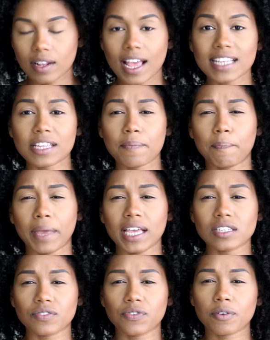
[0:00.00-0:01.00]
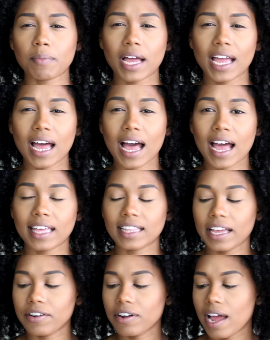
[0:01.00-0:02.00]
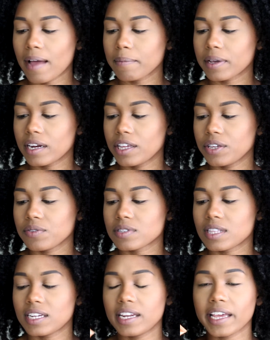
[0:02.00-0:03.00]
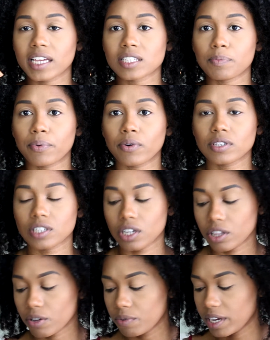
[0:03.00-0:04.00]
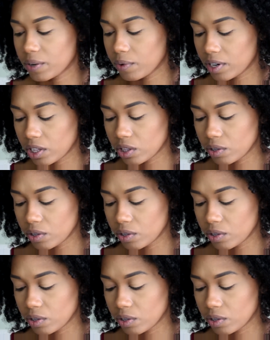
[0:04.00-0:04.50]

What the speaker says: As a base for my highlighter, I'm gonna use the NYX Born to Glow Liquid